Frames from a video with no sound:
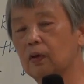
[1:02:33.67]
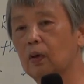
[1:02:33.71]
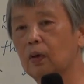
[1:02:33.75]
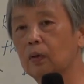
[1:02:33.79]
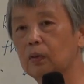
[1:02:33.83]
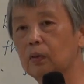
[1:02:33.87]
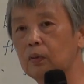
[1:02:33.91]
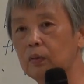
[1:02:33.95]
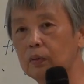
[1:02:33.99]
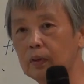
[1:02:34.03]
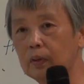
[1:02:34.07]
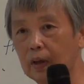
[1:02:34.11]

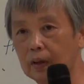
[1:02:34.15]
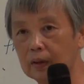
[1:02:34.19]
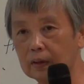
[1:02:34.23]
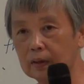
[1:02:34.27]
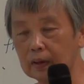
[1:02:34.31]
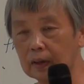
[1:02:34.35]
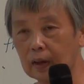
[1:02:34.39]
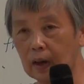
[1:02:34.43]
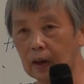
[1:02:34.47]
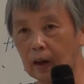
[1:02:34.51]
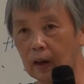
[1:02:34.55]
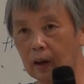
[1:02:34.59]
you can
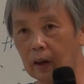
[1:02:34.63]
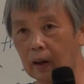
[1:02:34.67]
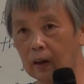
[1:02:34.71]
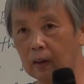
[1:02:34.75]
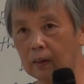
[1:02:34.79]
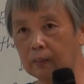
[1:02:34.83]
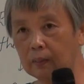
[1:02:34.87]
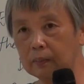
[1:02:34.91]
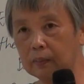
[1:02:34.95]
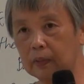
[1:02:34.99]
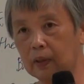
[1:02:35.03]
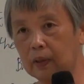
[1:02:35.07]

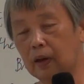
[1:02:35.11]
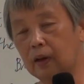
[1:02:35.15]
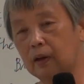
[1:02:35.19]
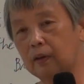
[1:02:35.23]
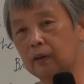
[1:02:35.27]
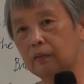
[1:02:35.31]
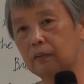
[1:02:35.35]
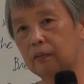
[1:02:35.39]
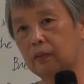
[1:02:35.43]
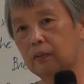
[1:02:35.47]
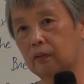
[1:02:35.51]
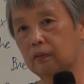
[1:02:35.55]
calm
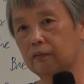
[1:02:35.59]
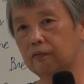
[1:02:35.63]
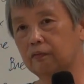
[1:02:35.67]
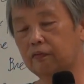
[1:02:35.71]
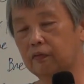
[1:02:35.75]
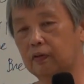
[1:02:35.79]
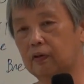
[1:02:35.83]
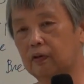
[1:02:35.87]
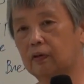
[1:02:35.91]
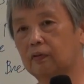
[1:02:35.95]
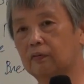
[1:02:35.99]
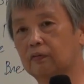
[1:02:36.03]
down your
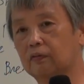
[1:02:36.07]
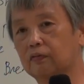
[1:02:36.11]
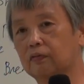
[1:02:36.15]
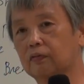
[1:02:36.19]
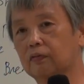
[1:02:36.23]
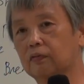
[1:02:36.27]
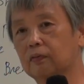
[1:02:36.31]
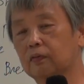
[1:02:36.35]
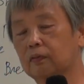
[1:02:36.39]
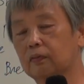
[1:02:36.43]
feelings.